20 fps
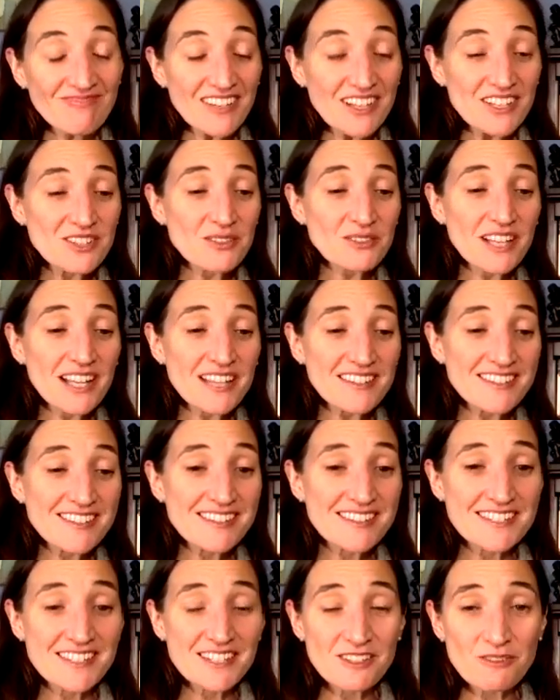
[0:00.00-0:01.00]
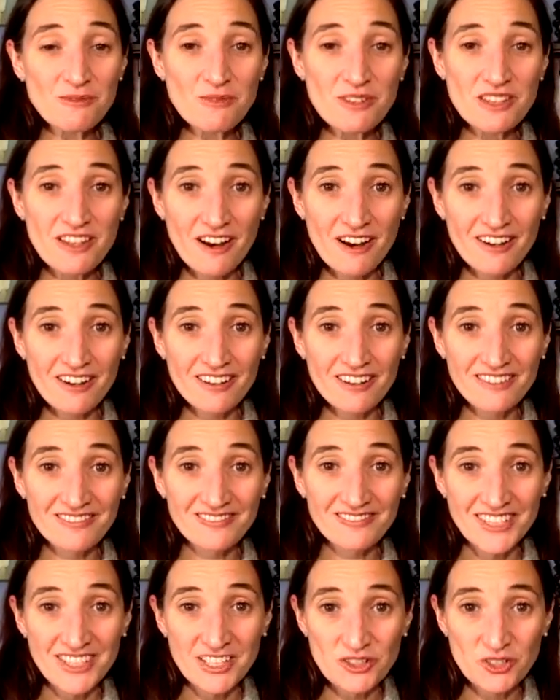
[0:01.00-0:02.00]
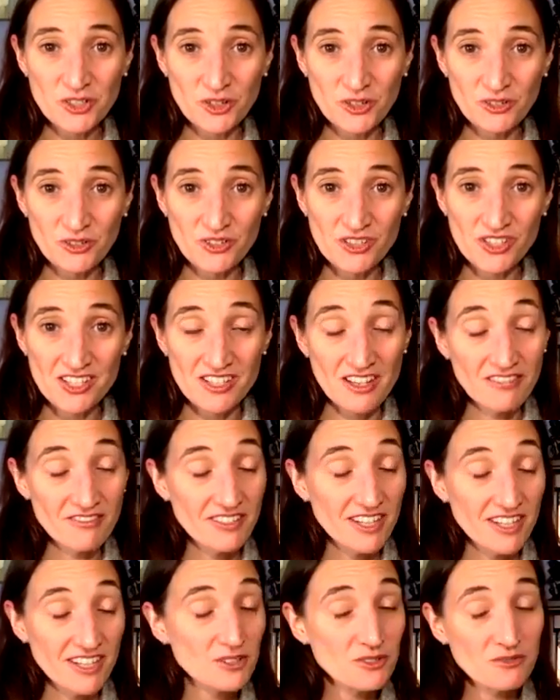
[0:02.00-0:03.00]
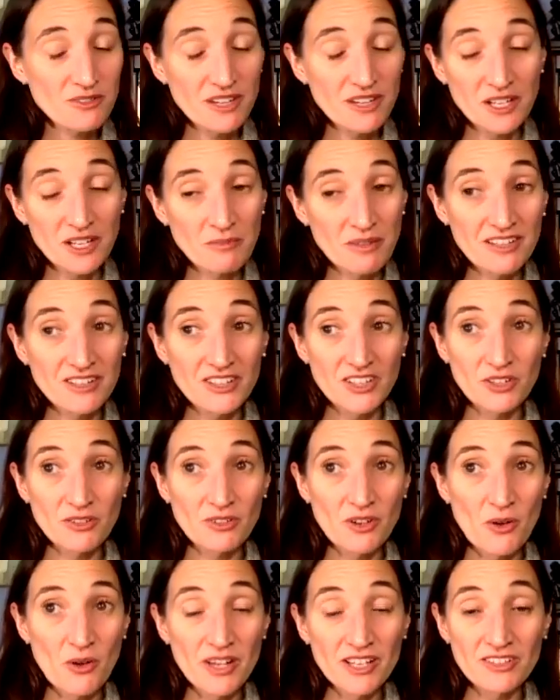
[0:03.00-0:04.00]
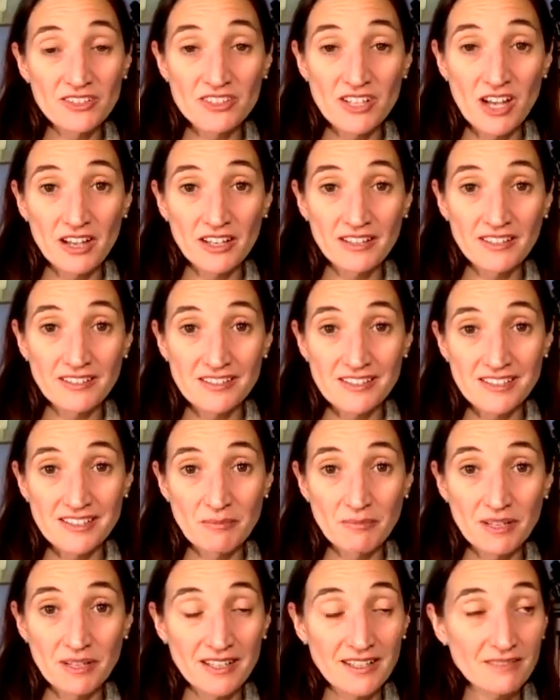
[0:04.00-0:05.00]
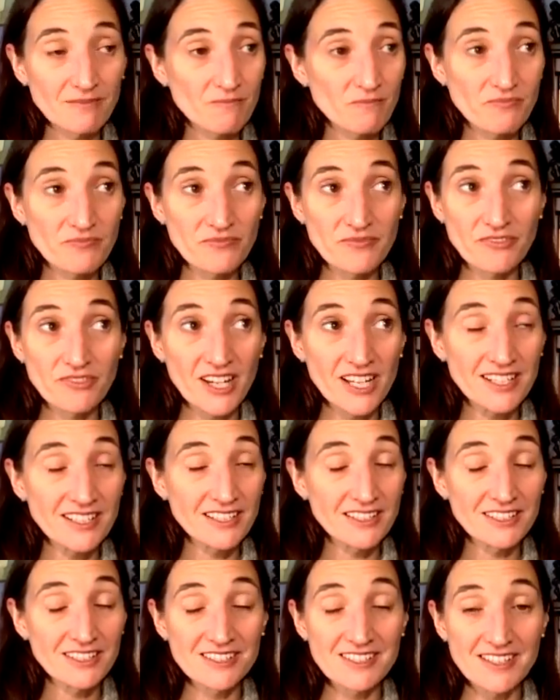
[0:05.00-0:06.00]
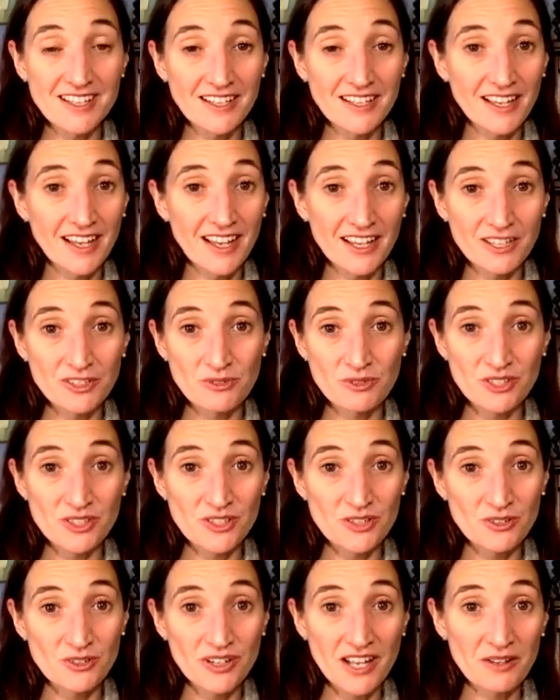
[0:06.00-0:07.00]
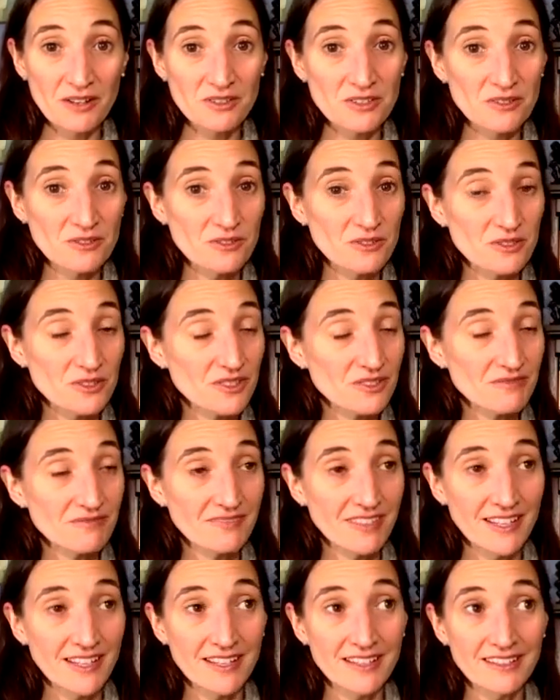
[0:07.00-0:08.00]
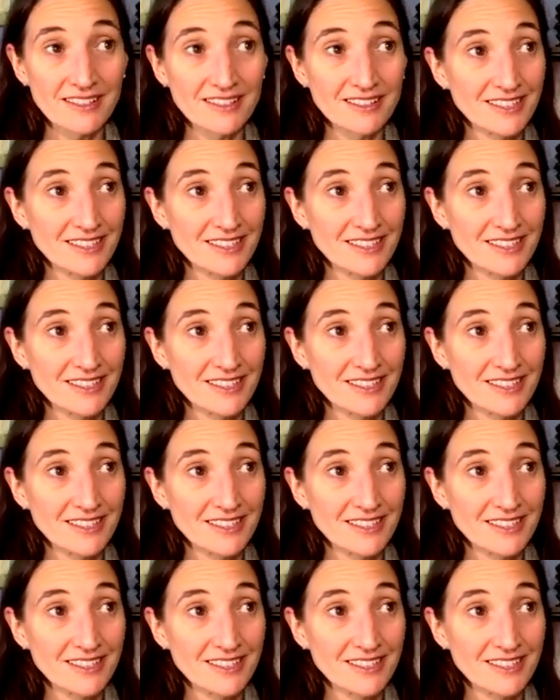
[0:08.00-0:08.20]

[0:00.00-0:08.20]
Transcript: So let's deal with our internal stuff. And I do recommend, you know, going and talking to somebody, finding a good psychiatrist or counselors, like